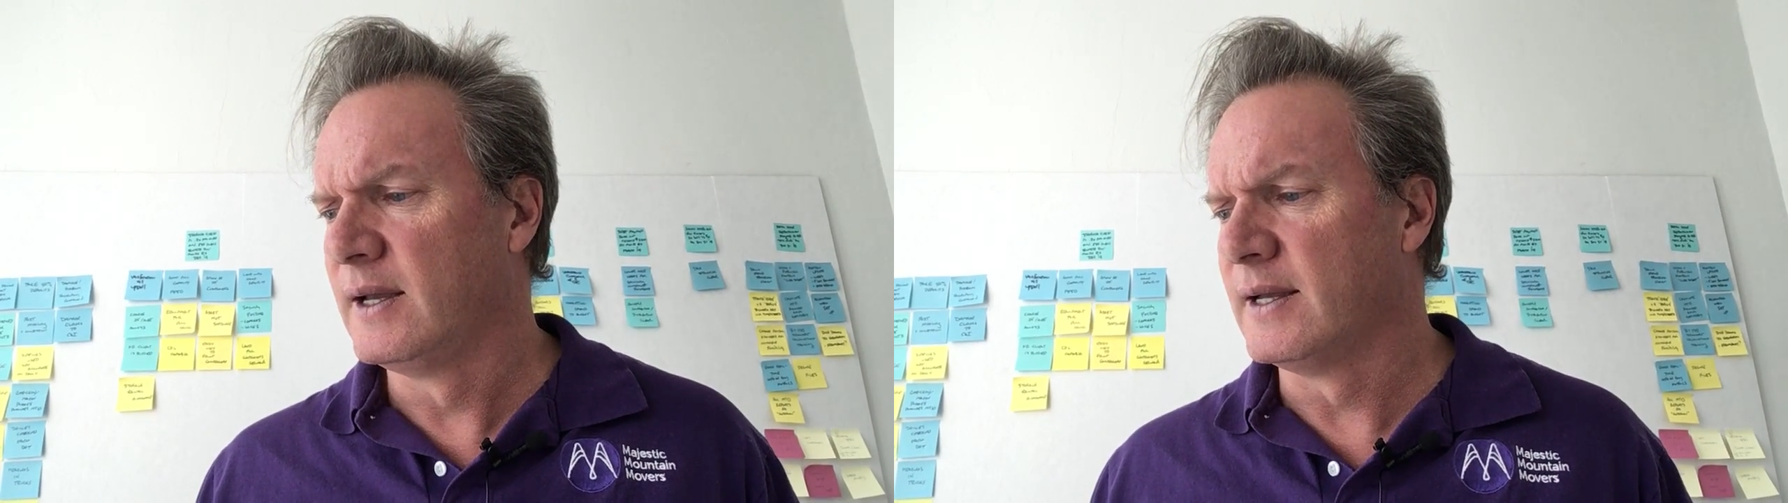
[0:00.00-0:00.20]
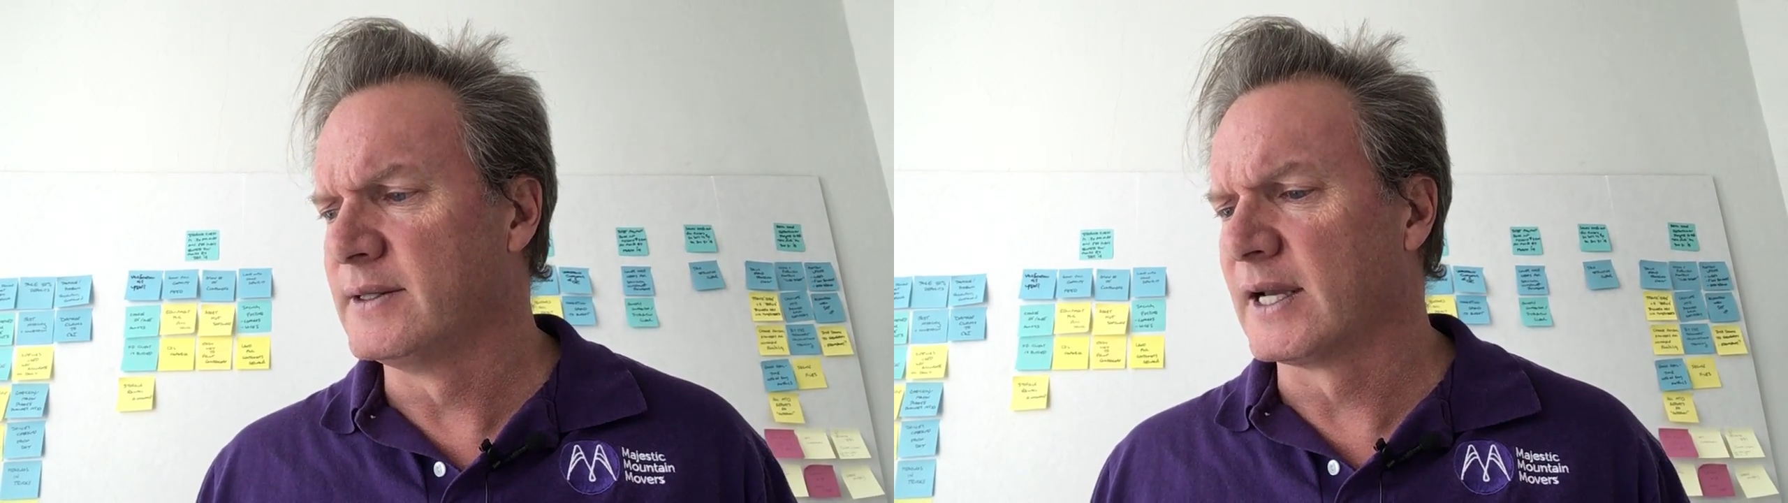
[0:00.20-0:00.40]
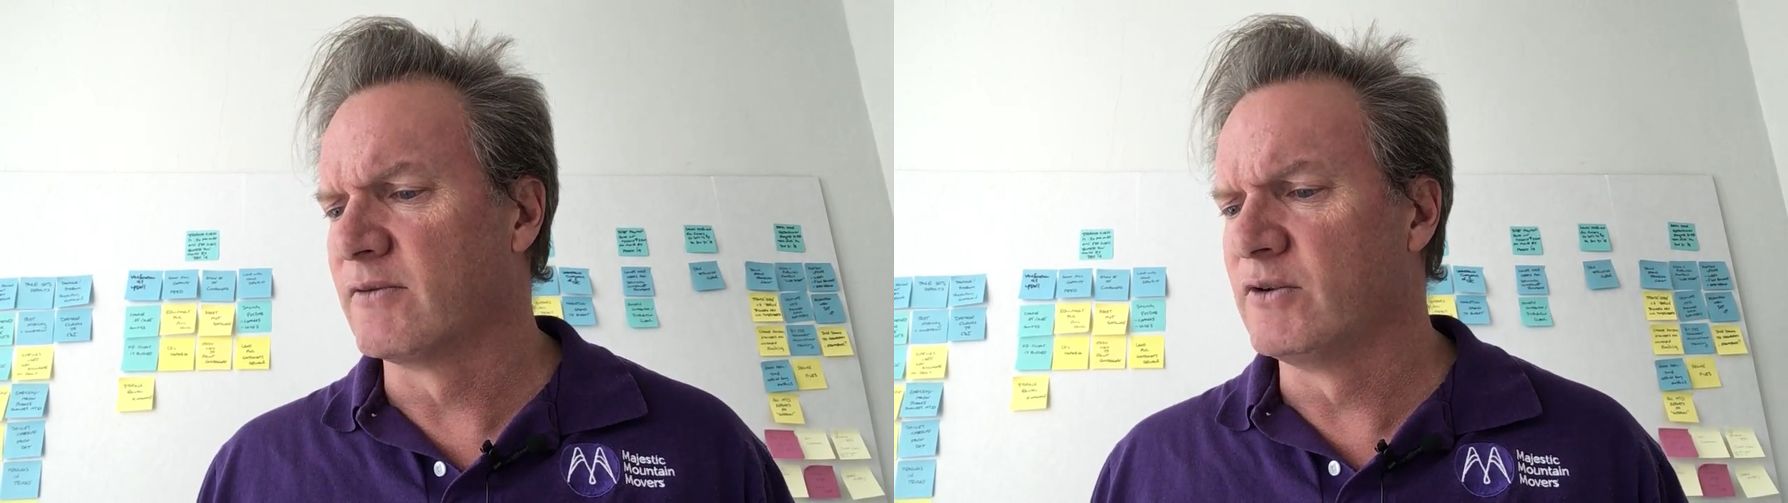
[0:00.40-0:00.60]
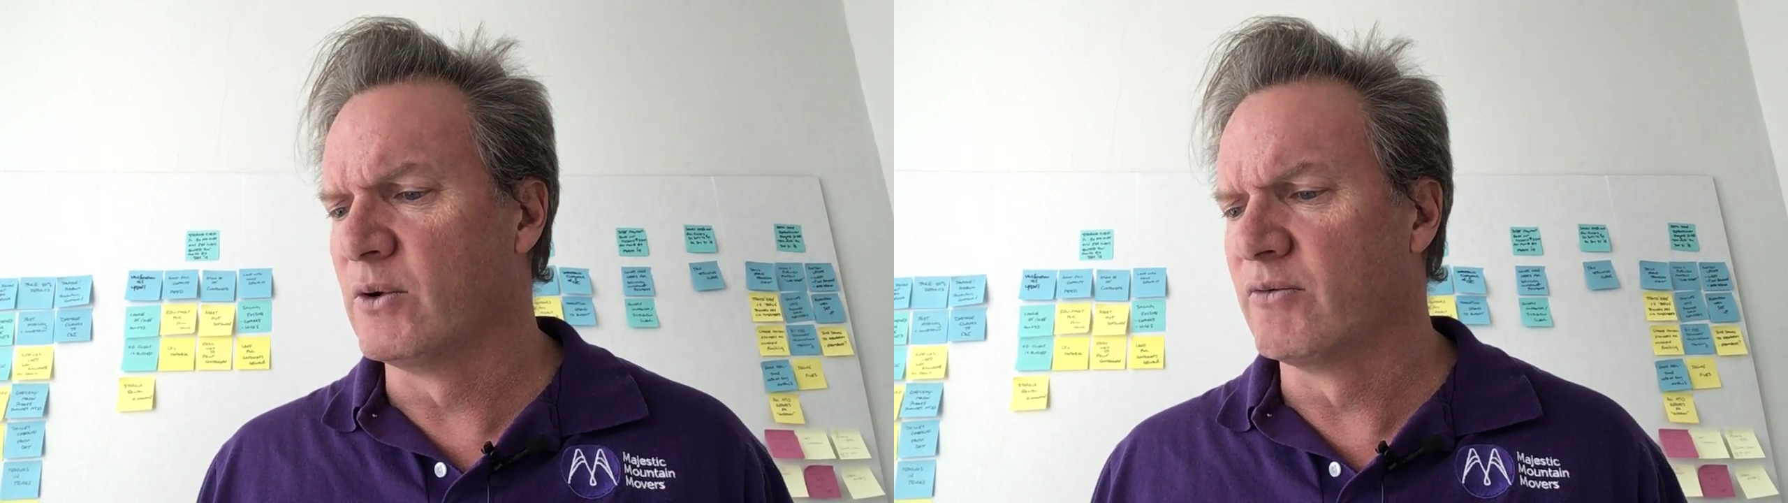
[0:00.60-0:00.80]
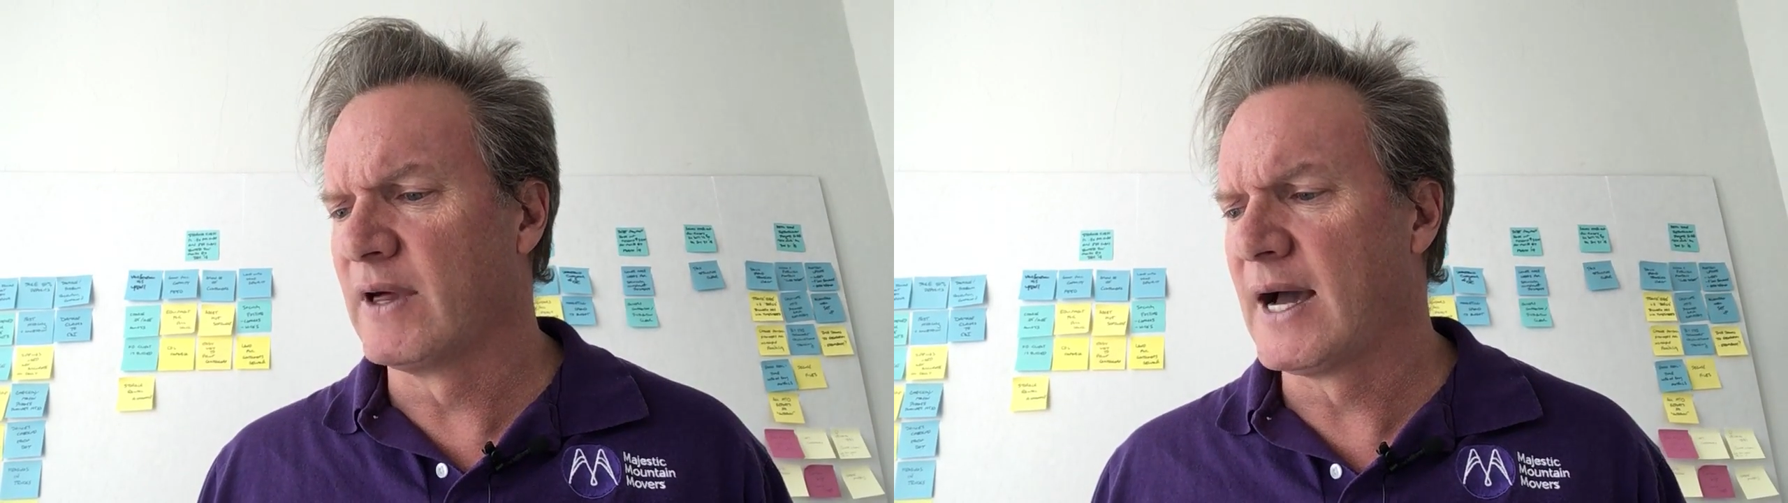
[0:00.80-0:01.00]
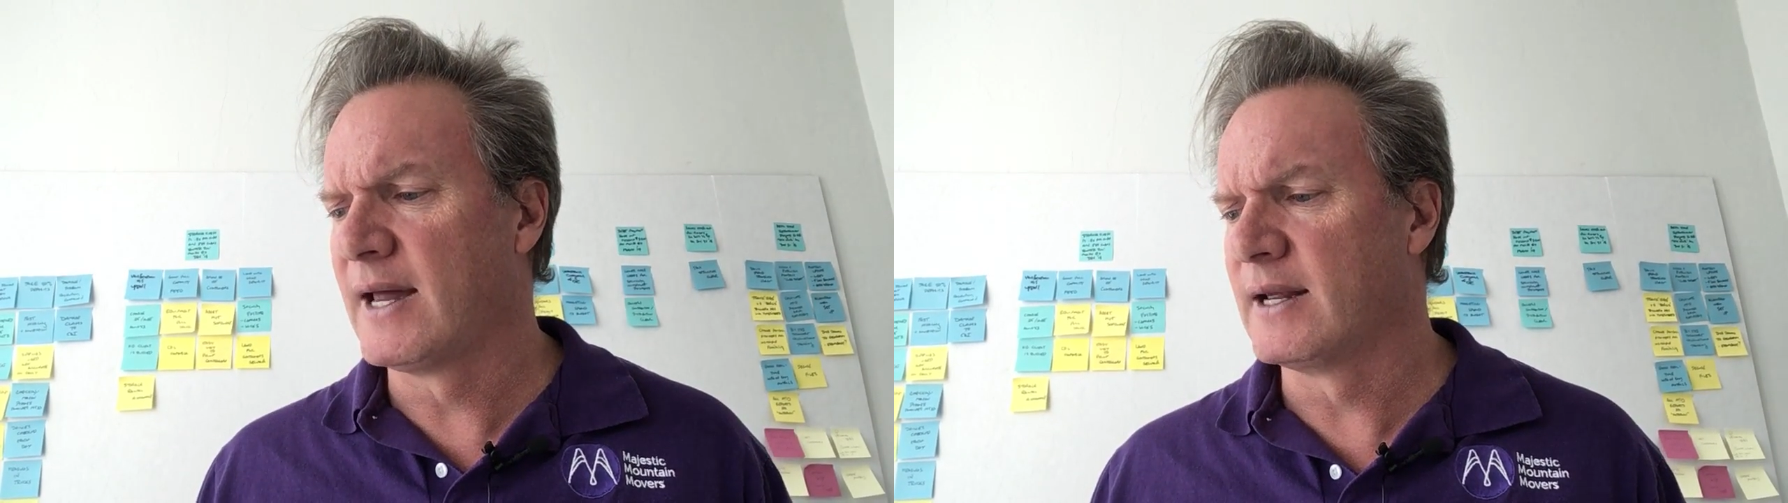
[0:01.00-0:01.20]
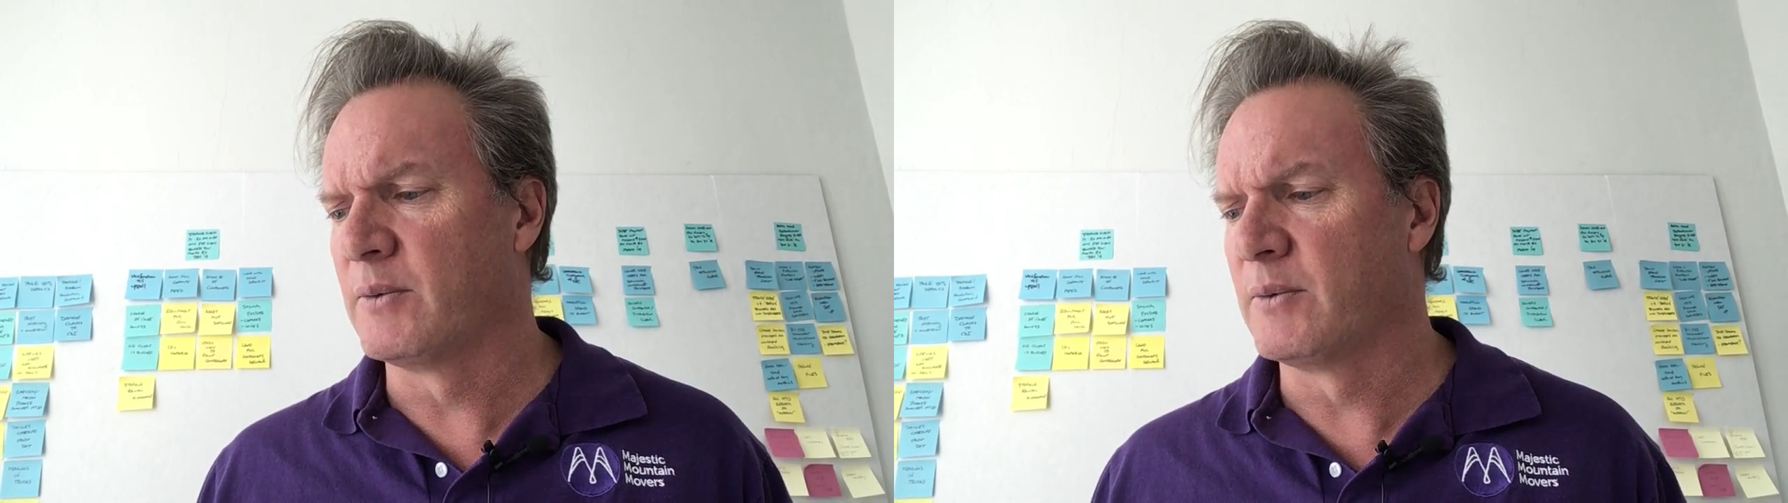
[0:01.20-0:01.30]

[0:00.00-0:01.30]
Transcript: and take a view of that,